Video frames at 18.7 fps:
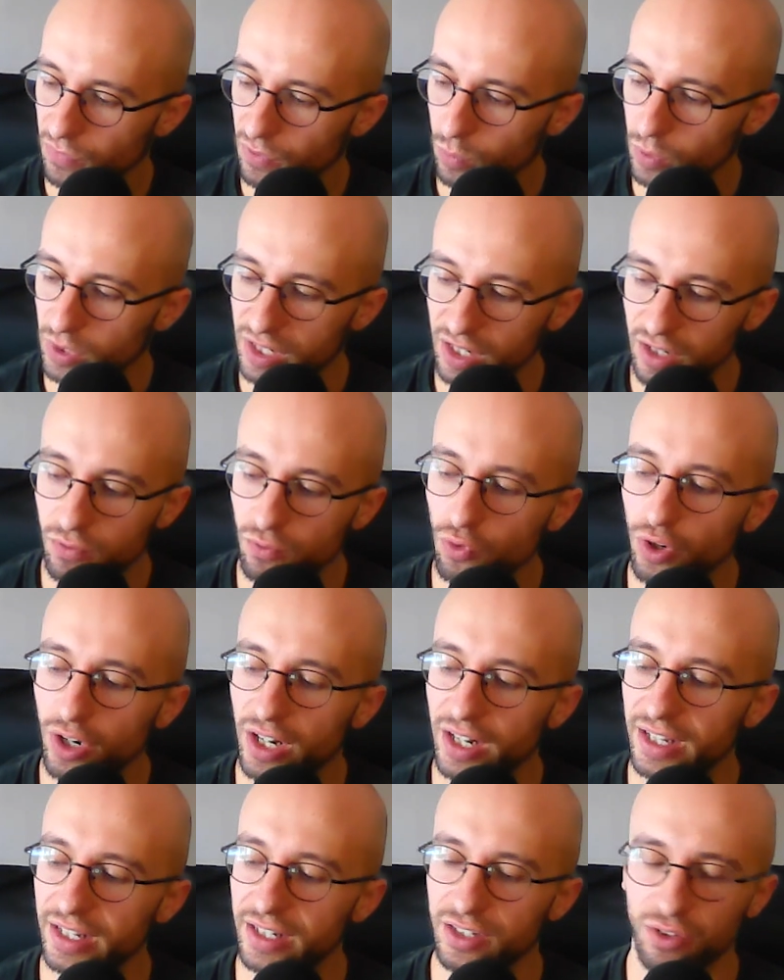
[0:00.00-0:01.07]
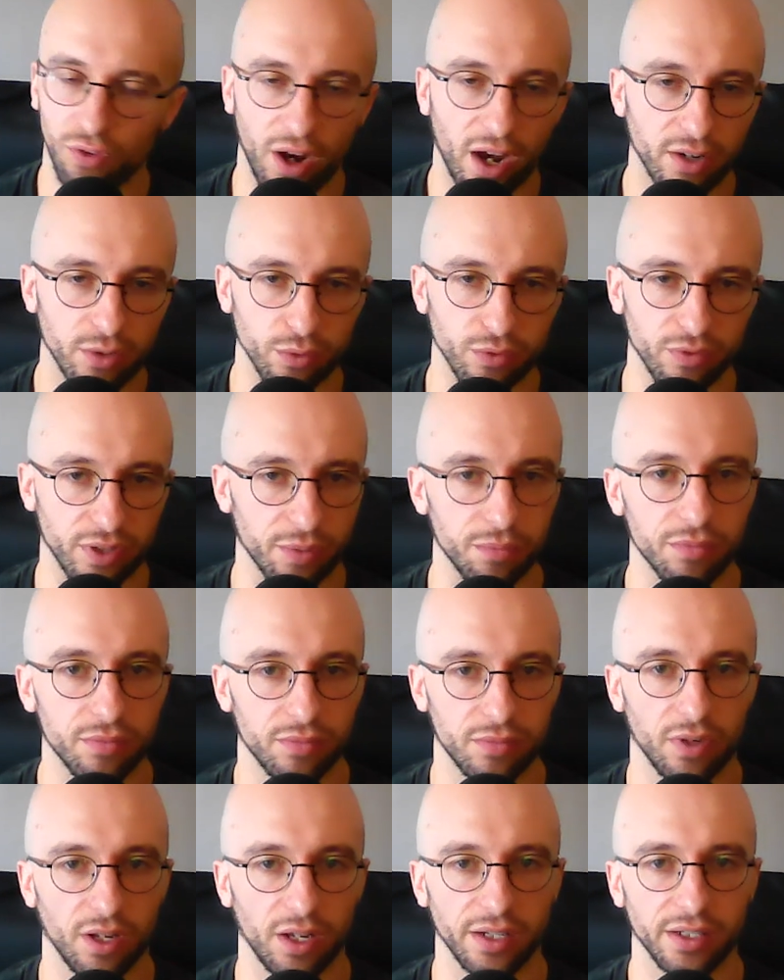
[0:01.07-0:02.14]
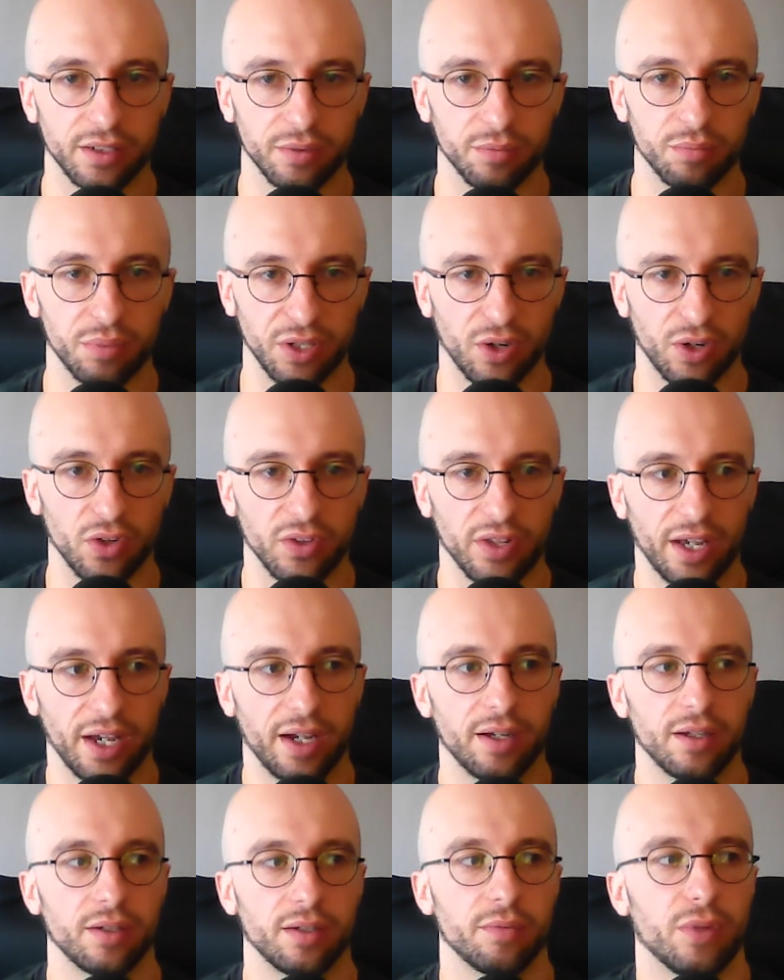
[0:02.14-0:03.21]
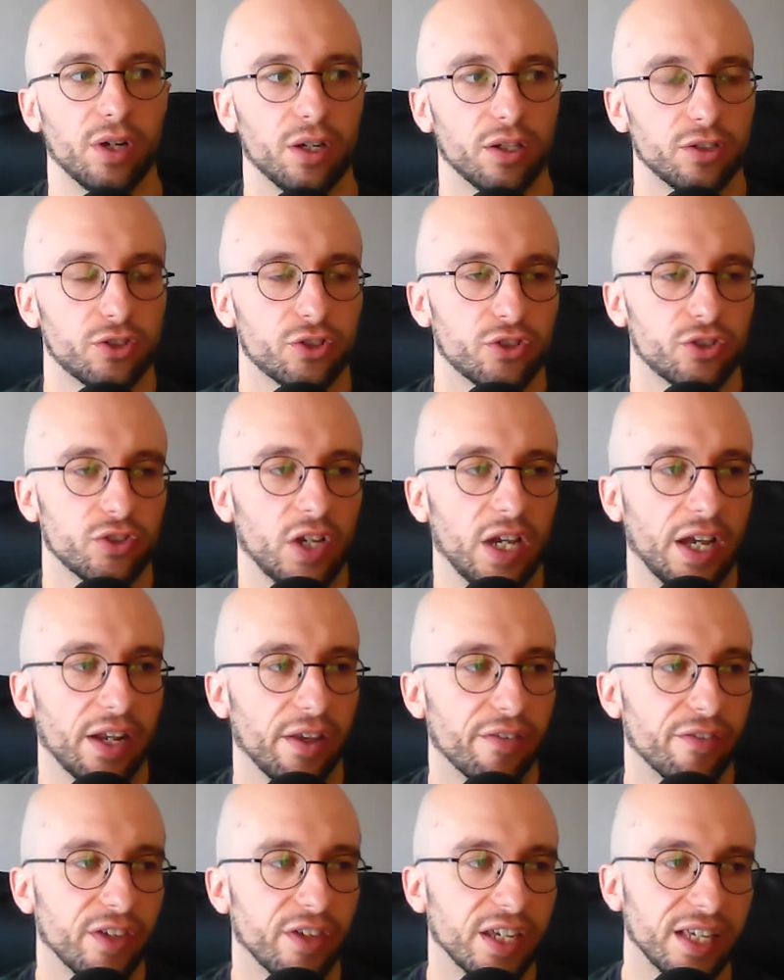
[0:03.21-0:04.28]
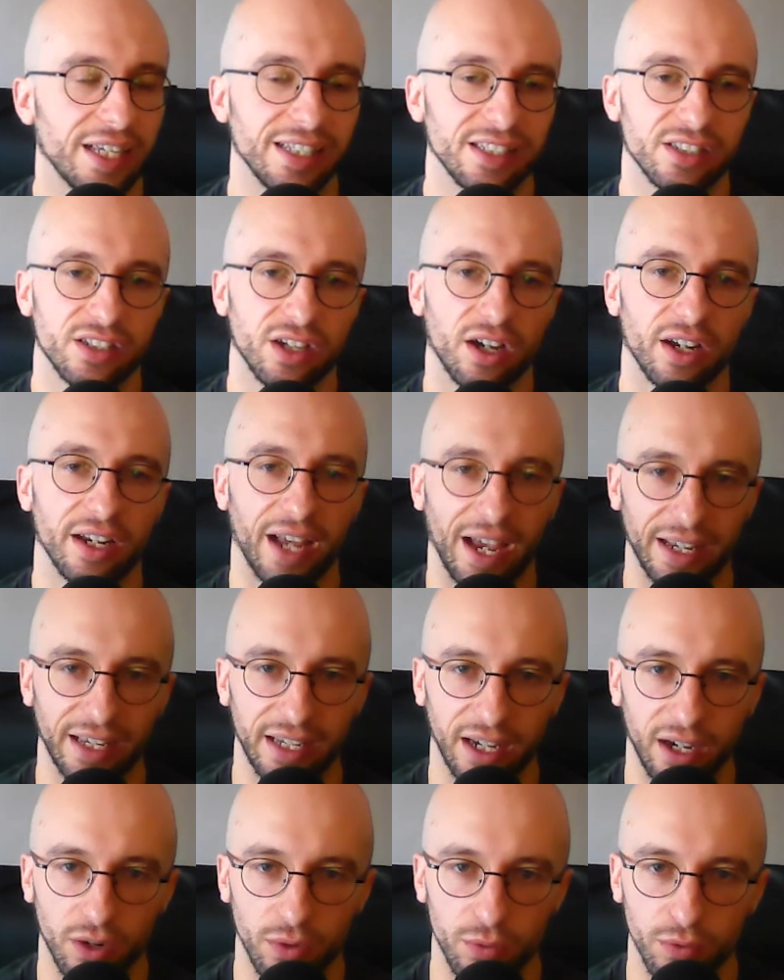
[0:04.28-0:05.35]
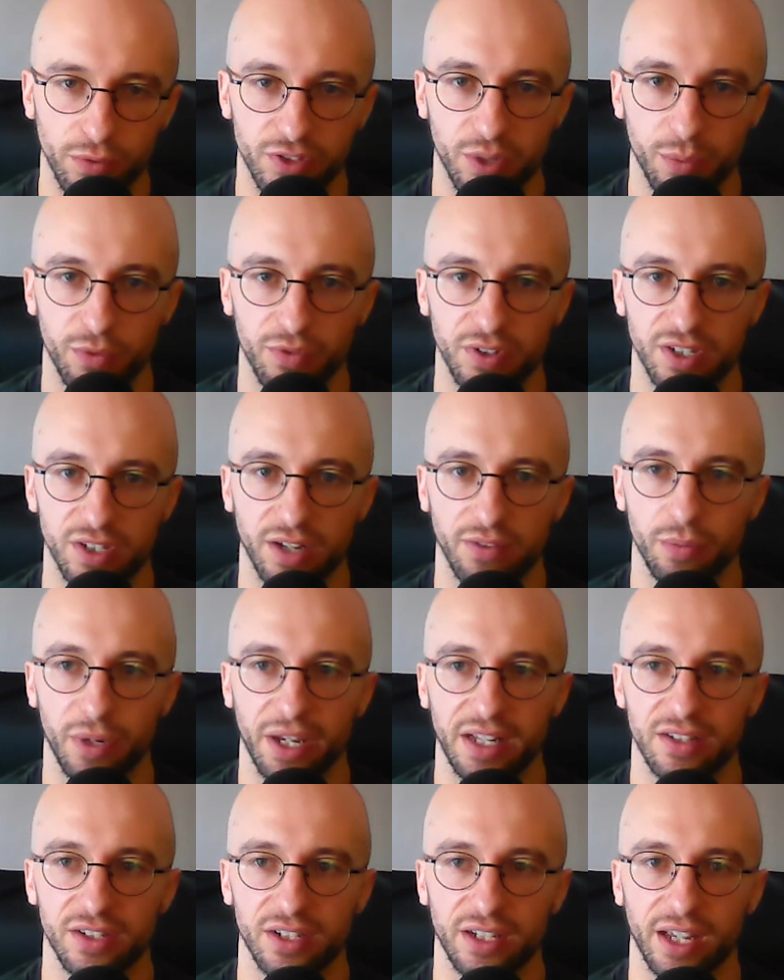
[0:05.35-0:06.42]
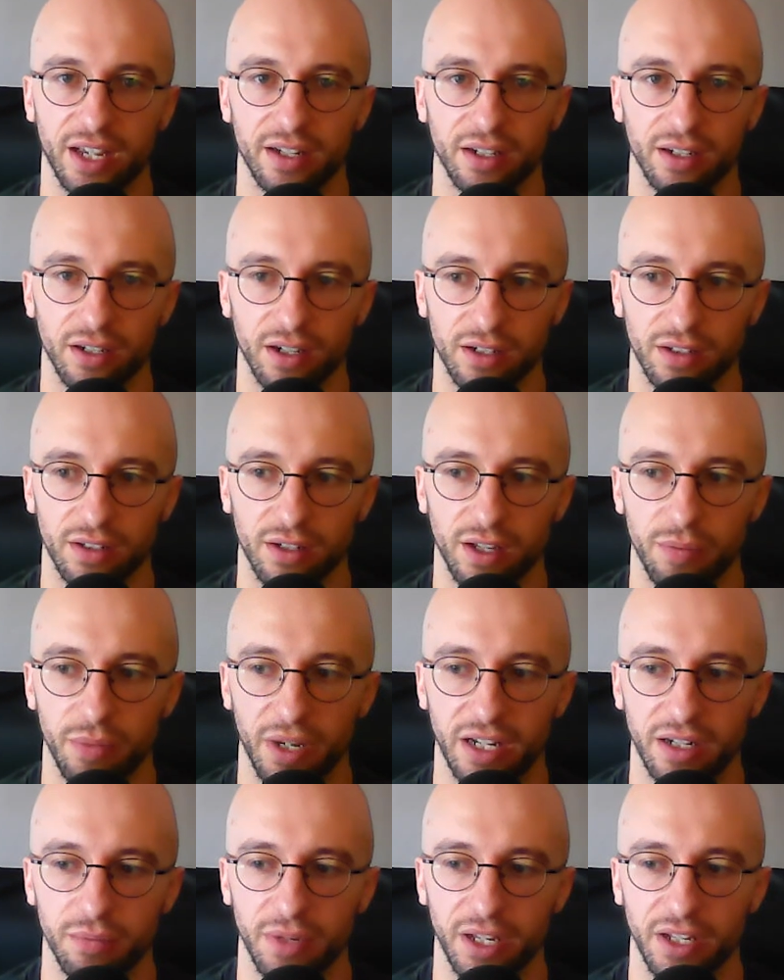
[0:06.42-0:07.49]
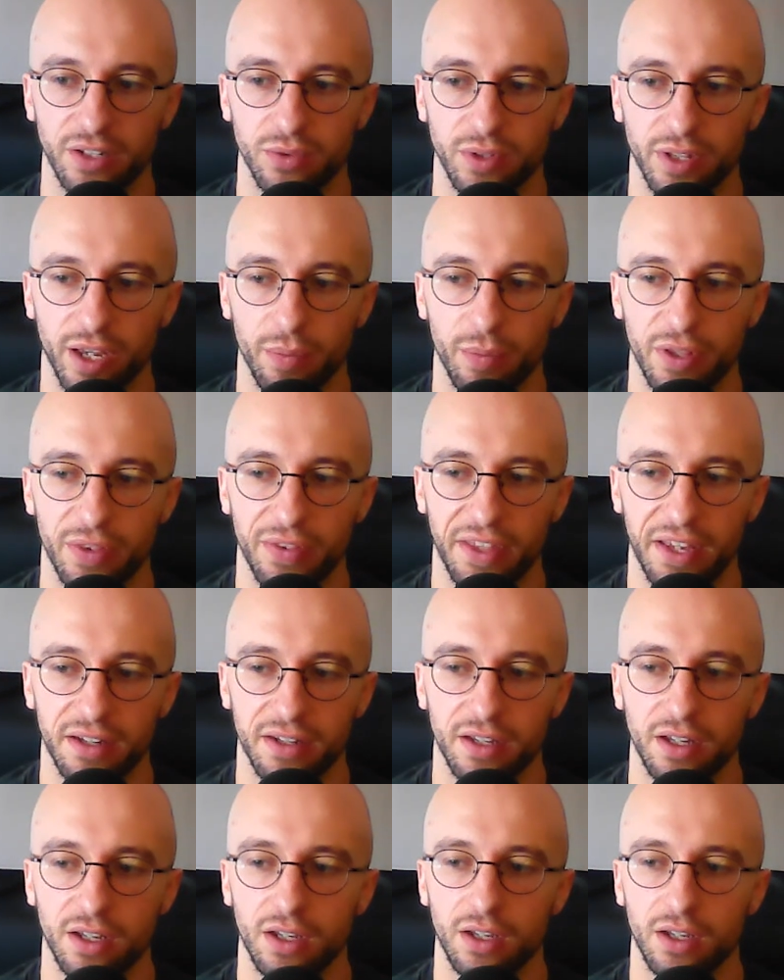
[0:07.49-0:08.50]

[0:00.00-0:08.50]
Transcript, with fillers: we didn't really interact with him like beyond that much and i think he started hanging out with some of his other mates again and kind of like made amends with them and then